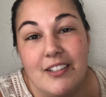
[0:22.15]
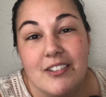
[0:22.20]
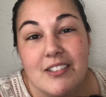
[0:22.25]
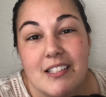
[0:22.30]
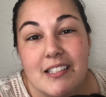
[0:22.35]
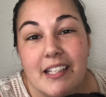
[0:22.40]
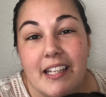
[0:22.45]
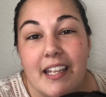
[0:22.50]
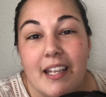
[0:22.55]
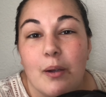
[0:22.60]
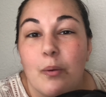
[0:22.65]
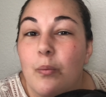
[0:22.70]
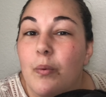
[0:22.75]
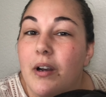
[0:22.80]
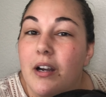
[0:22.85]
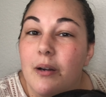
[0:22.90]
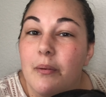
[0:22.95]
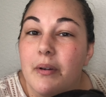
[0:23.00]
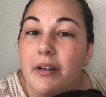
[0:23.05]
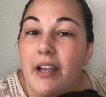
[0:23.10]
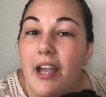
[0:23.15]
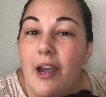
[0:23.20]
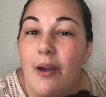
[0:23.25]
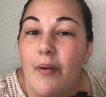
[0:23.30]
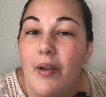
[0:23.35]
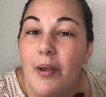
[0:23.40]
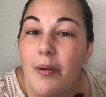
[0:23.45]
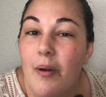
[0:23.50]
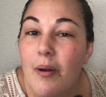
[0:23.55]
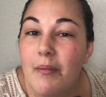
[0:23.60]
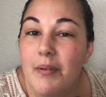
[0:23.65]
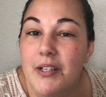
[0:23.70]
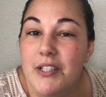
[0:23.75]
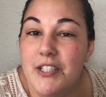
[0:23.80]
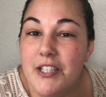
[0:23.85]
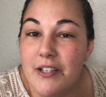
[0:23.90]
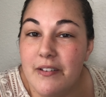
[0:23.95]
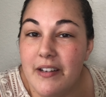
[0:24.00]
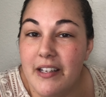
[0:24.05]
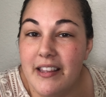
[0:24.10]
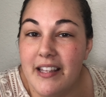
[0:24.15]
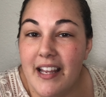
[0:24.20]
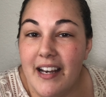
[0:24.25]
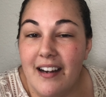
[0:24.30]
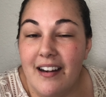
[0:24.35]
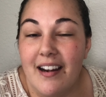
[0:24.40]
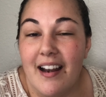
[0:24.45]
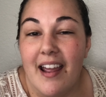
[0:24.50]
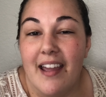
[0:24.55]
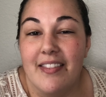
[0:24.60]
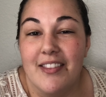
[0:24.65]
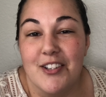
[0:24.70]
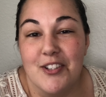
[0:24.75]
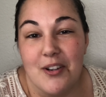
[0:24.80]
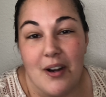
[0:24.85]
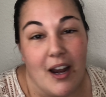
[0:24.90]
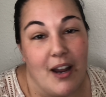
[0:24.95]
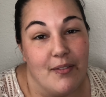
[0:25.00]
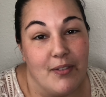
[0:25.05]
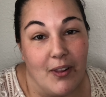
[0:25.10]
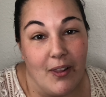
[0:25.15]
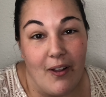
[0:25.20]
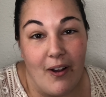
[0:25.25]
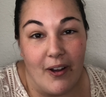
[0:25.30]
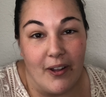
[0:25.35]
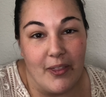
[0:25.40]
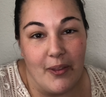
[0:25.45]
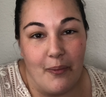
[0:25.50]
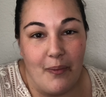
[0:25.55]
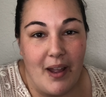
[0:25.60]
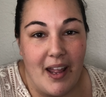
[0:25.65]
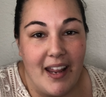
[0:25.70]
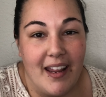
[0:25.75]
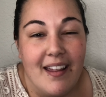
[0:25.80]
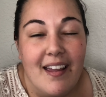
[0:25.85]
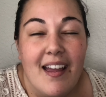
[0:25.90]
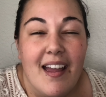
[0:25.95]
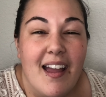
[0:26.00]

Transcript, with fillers: You'll see where we're going, what we're doing there, and the drive along the way